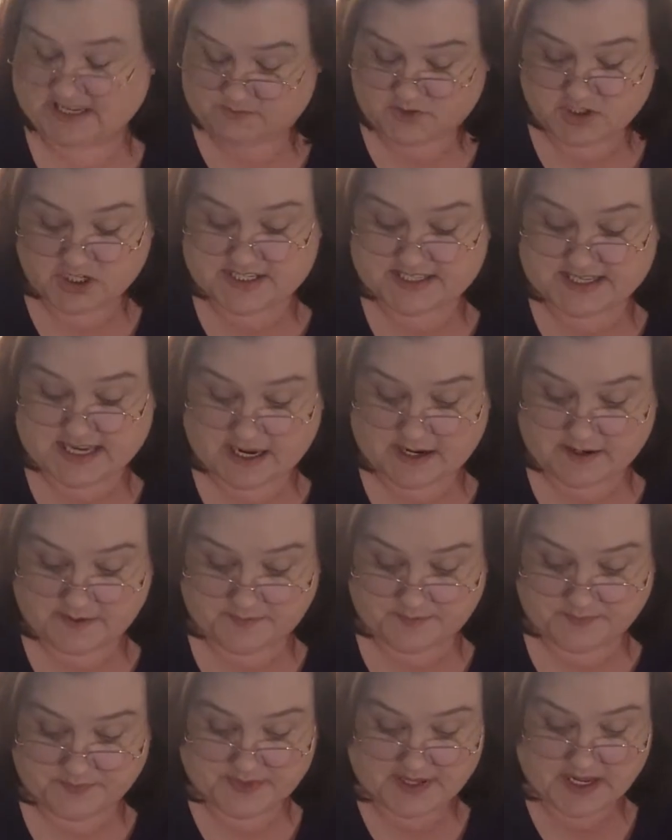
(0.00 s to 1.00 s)
Just
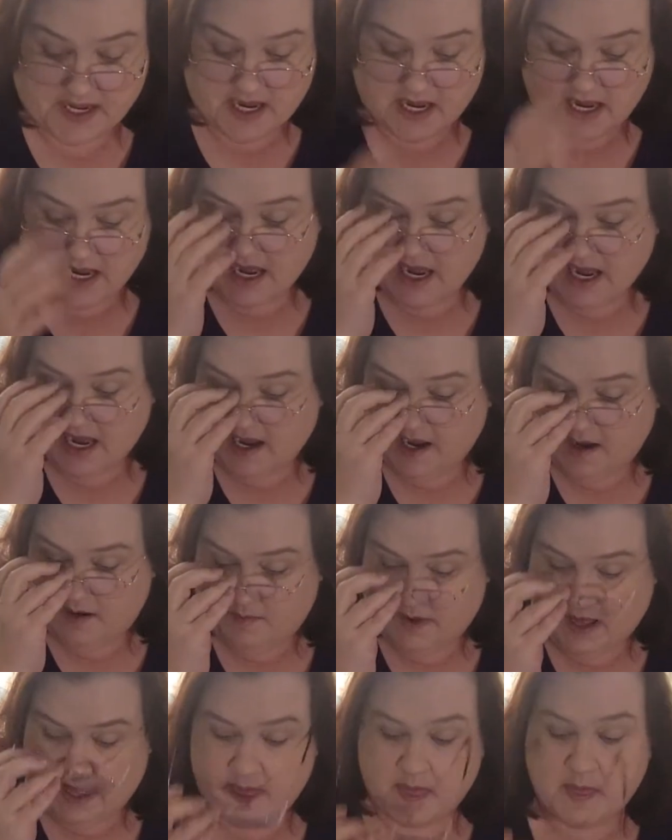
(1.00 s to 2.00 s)
saying.
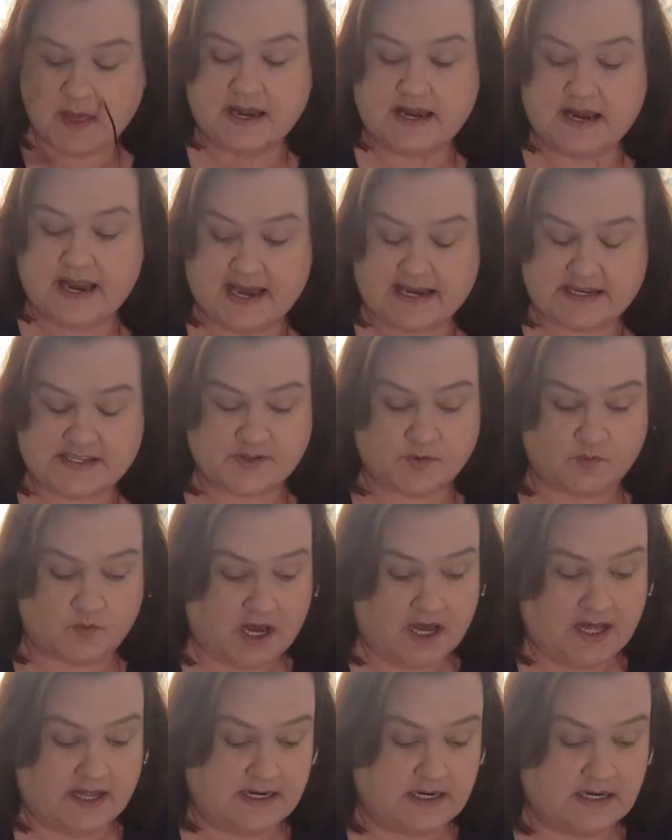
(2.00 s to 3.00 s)
The next
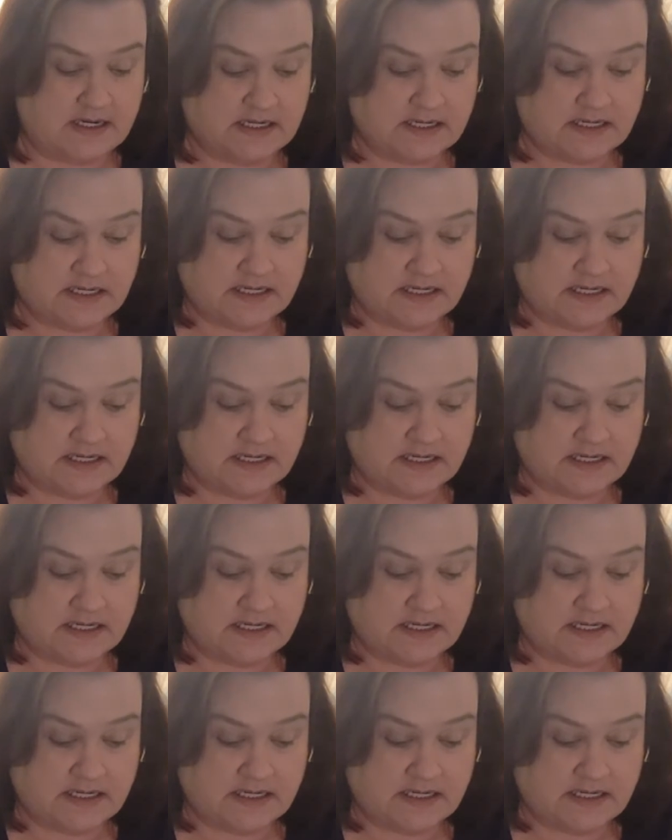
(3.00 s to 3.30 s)
one